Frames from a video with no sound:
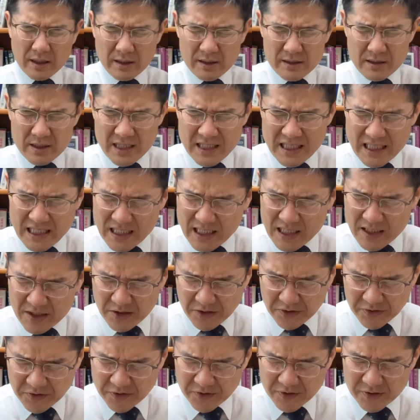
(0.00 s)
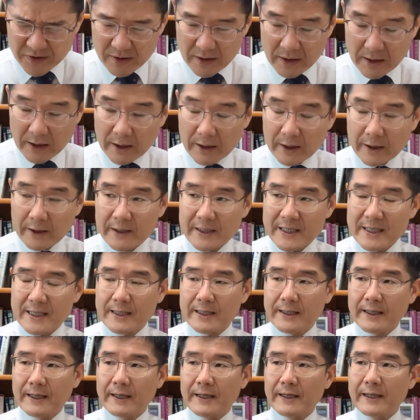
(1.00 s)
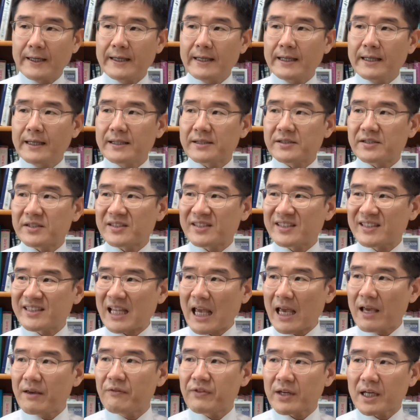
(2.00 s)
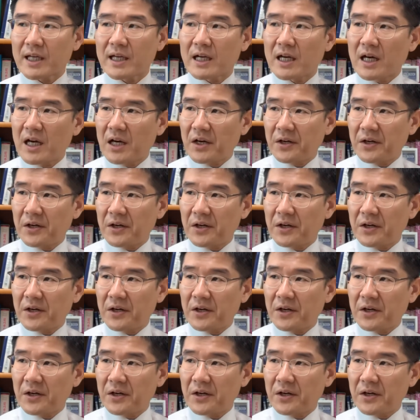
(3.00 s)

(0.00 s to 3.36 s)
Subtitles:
Jesus is saving